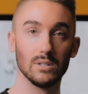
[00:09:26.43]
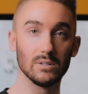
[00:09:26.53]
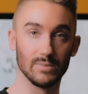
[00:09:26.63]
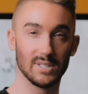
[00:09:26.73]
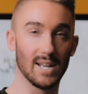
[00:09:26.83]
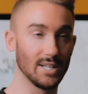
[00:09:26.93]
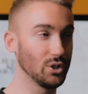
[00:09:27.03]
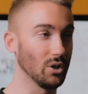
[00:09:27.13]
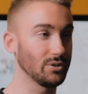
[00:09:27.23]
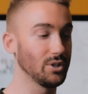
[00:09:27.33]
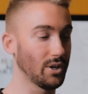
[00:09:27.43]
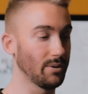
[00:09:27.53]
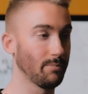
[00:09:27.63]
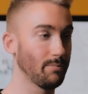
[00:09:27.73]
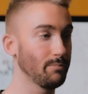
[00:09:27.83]
steady shots, you
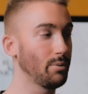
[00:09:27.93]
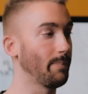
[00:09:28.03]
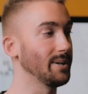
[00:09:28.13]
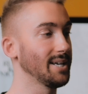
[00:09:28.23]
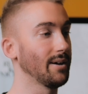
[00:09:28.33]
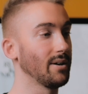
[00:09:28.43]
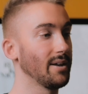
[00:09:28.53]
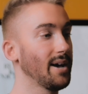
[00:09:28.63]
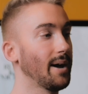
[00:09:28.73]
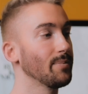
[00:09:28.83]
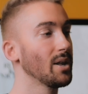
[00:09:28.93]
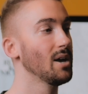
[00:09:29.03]
can pop it down like that.